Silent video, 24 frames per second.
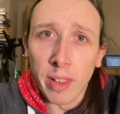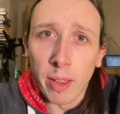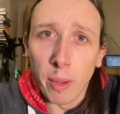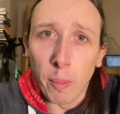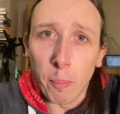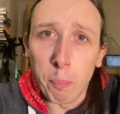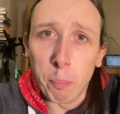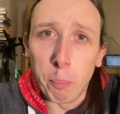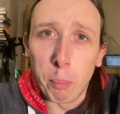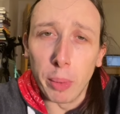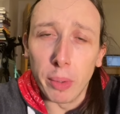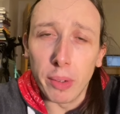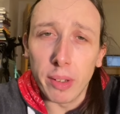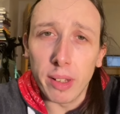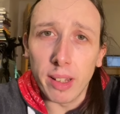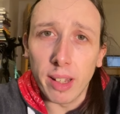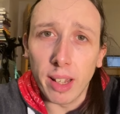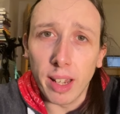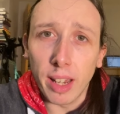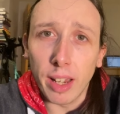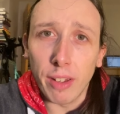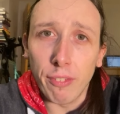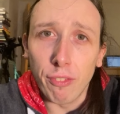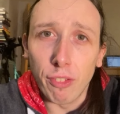But
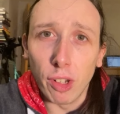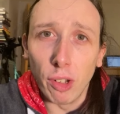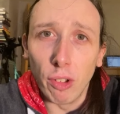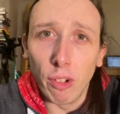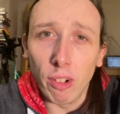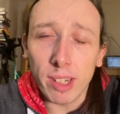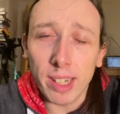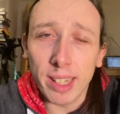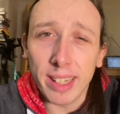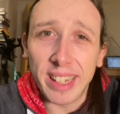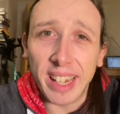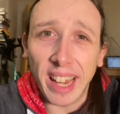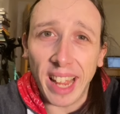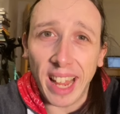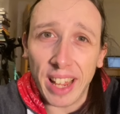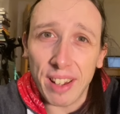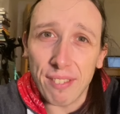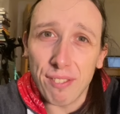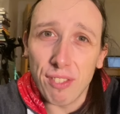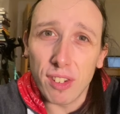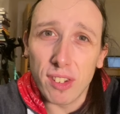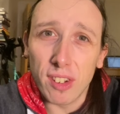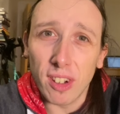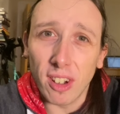if you look at the
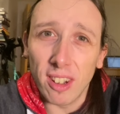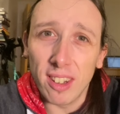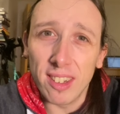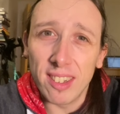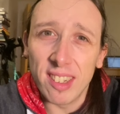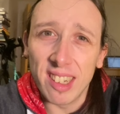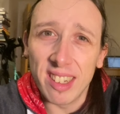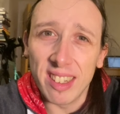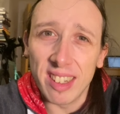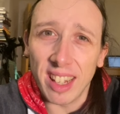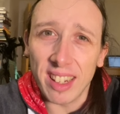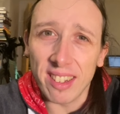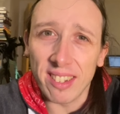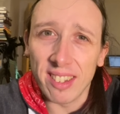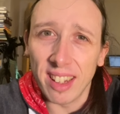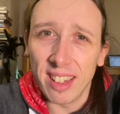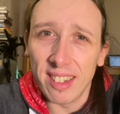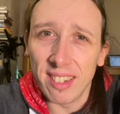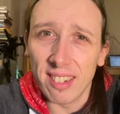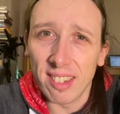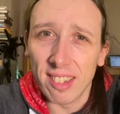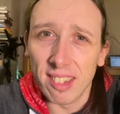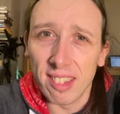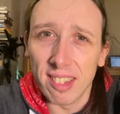advertising, that
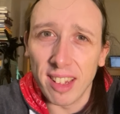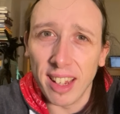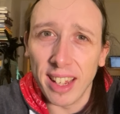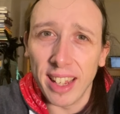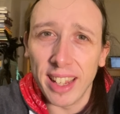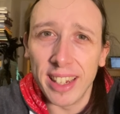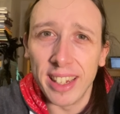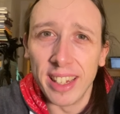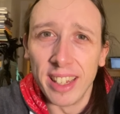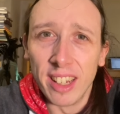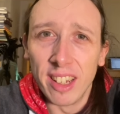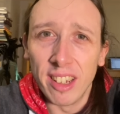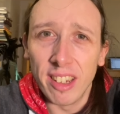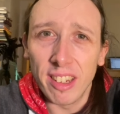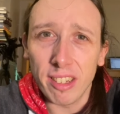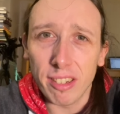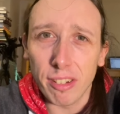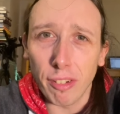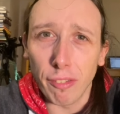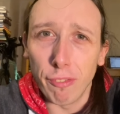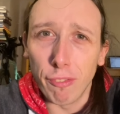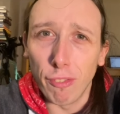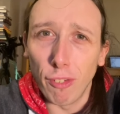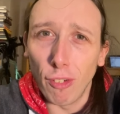tends to say it's
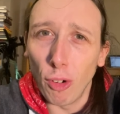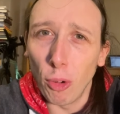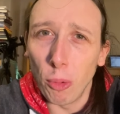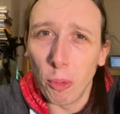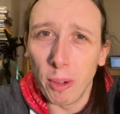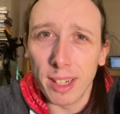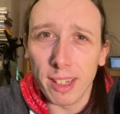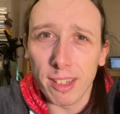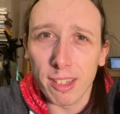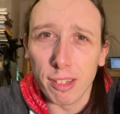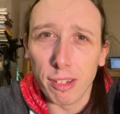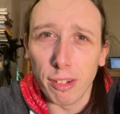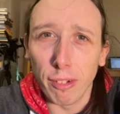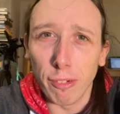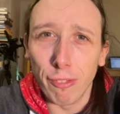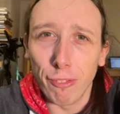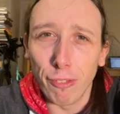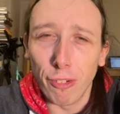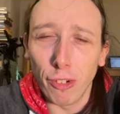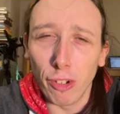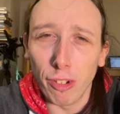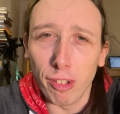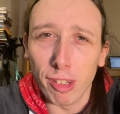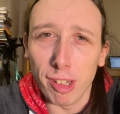a 4 weeks till
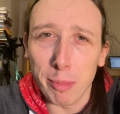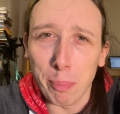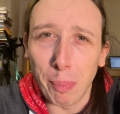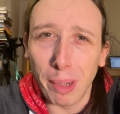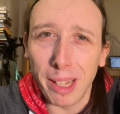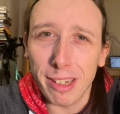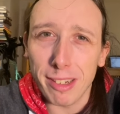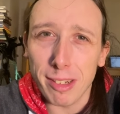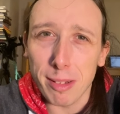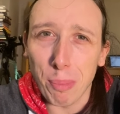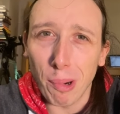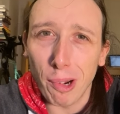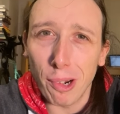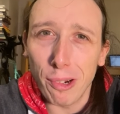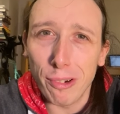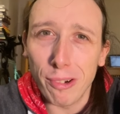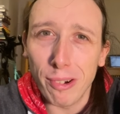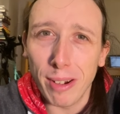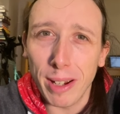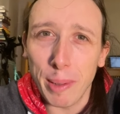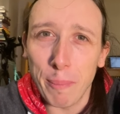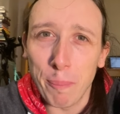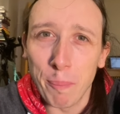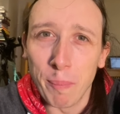full splits
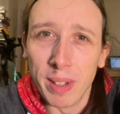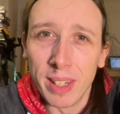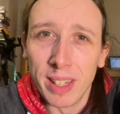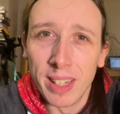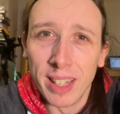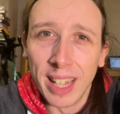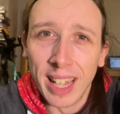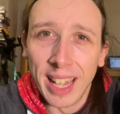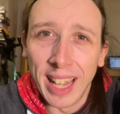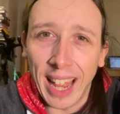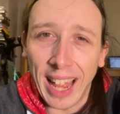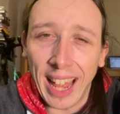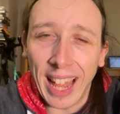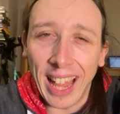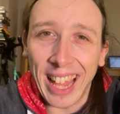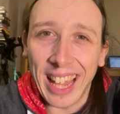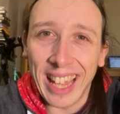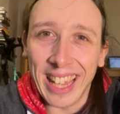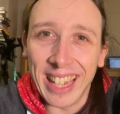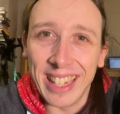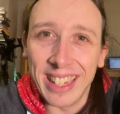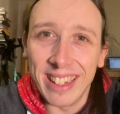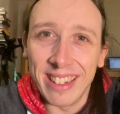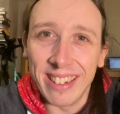program.
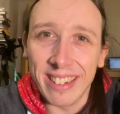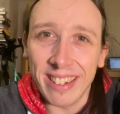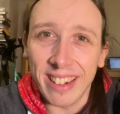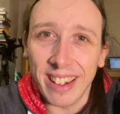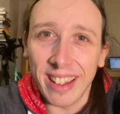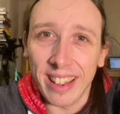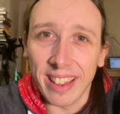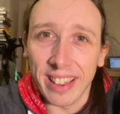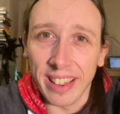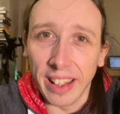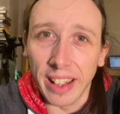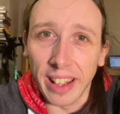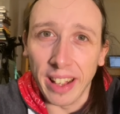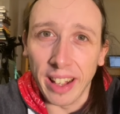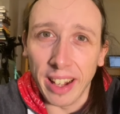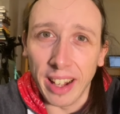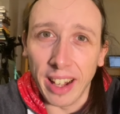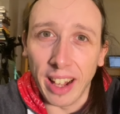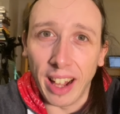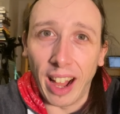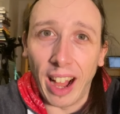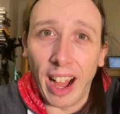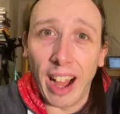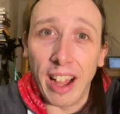And
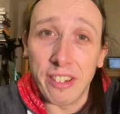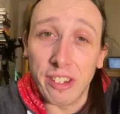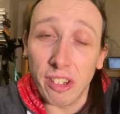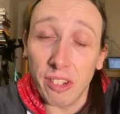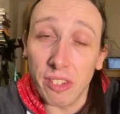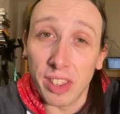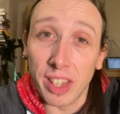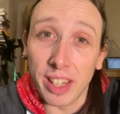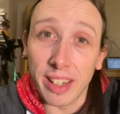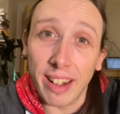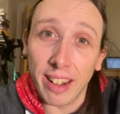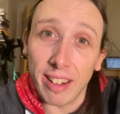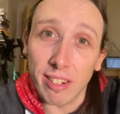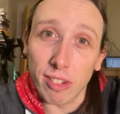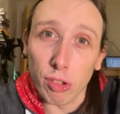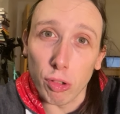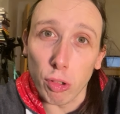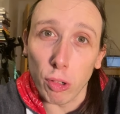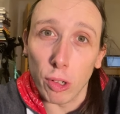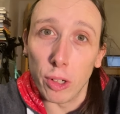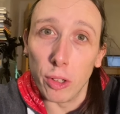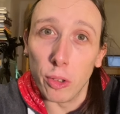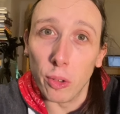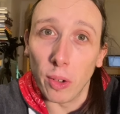I don't think that's
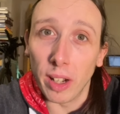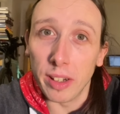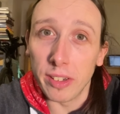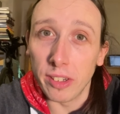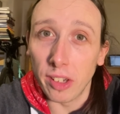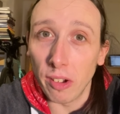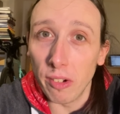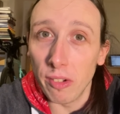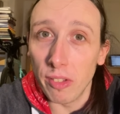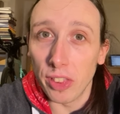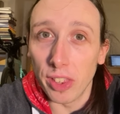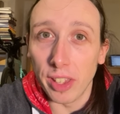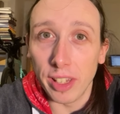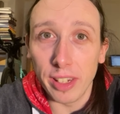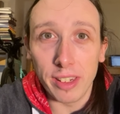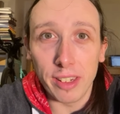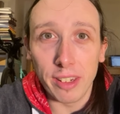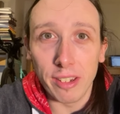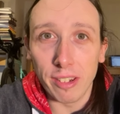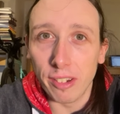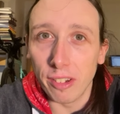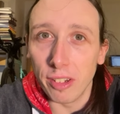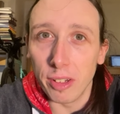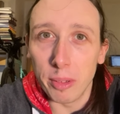true. I don't think
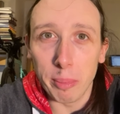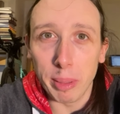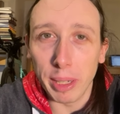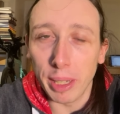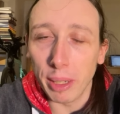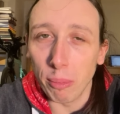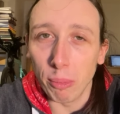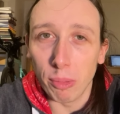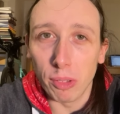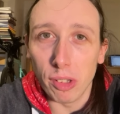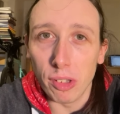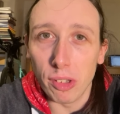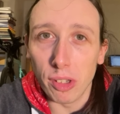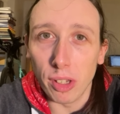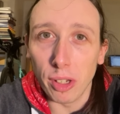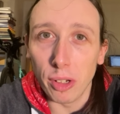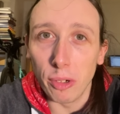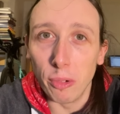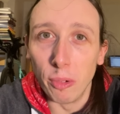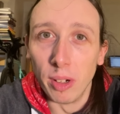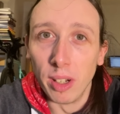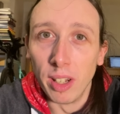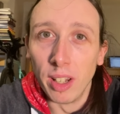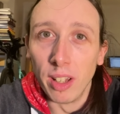you're going to be able to
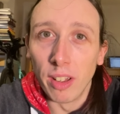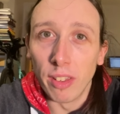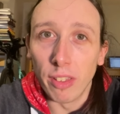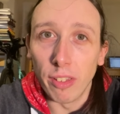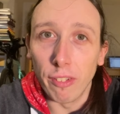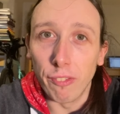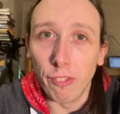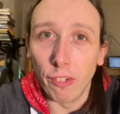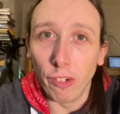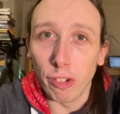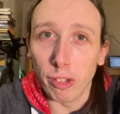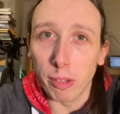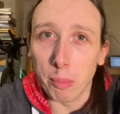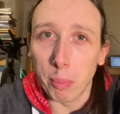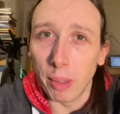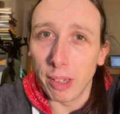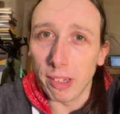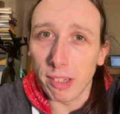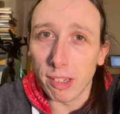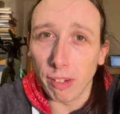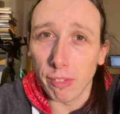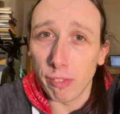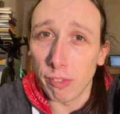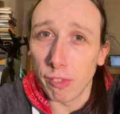do the full
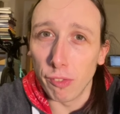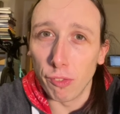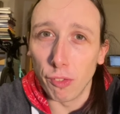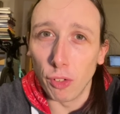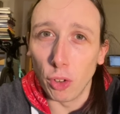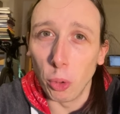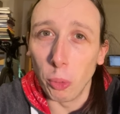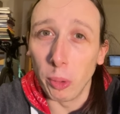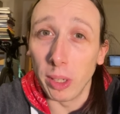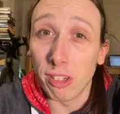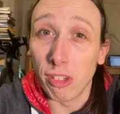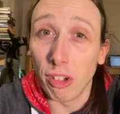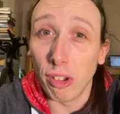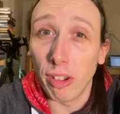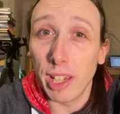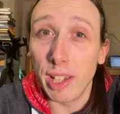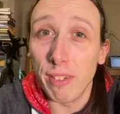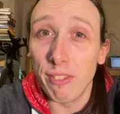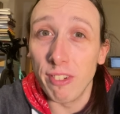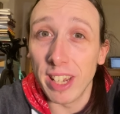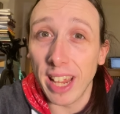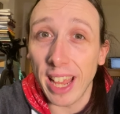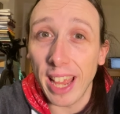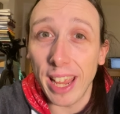splits after 4 weeks or
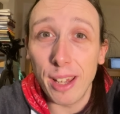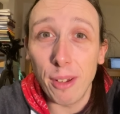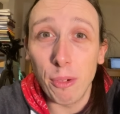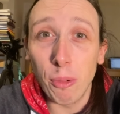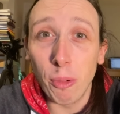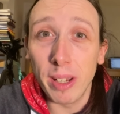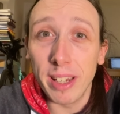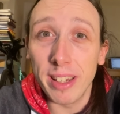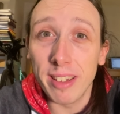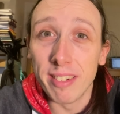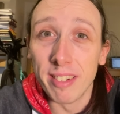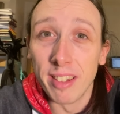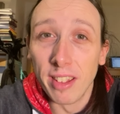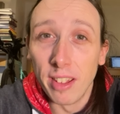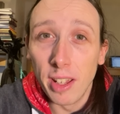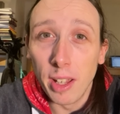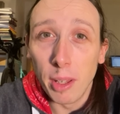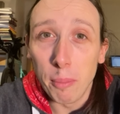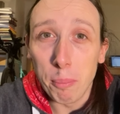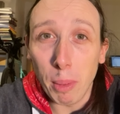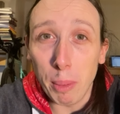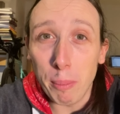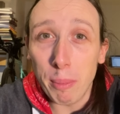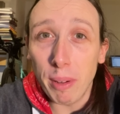even 8 weeks.
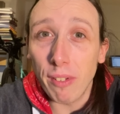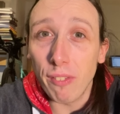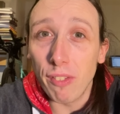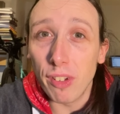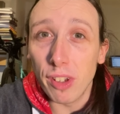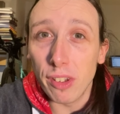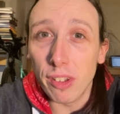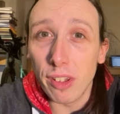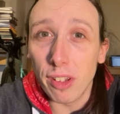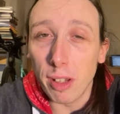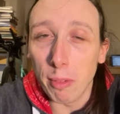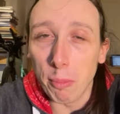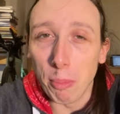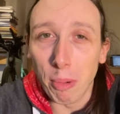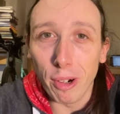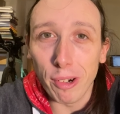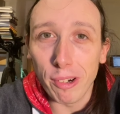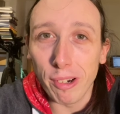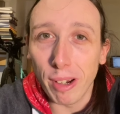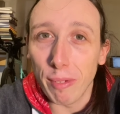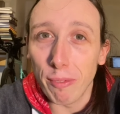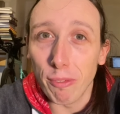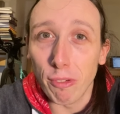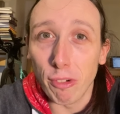Maybe if you did the
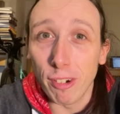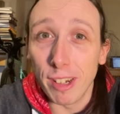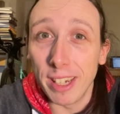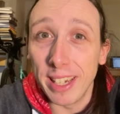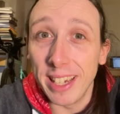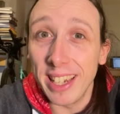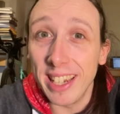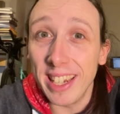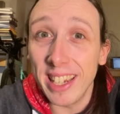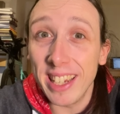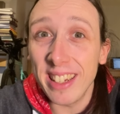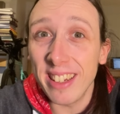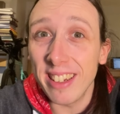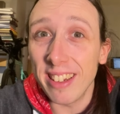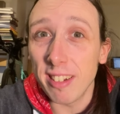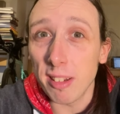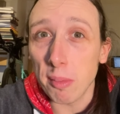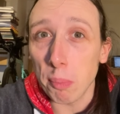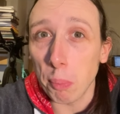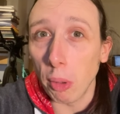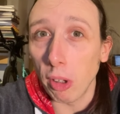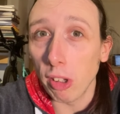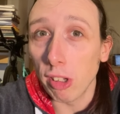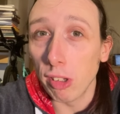program for a year, it's
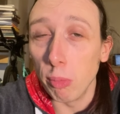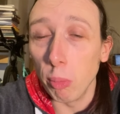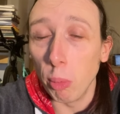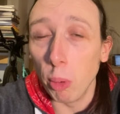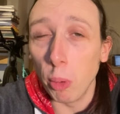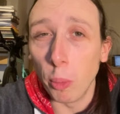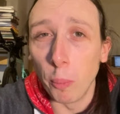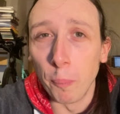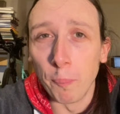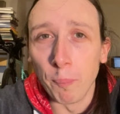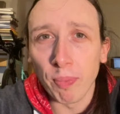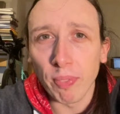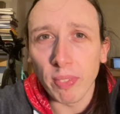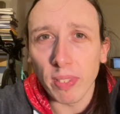possible.